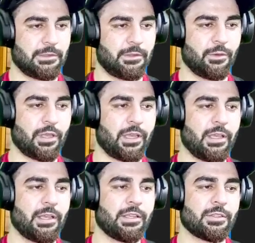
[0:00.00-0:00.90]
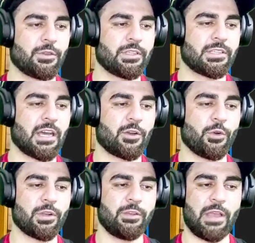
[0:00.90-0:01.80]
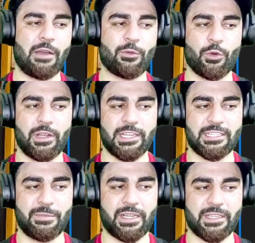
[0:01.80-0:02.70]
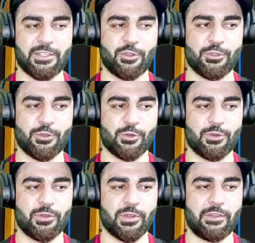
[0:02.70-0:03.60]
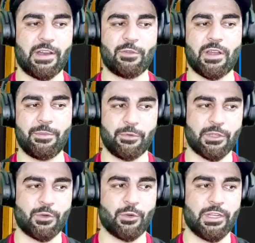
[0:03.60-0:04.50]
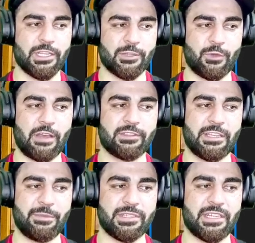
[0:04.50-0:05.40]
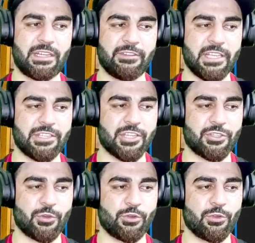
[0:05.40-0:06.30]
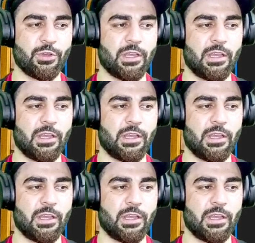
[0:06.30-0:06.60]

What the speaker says: Okay, so this is our we have correlation matrices also. Okay, where we compute the correlation. We have this image data which I just showed you.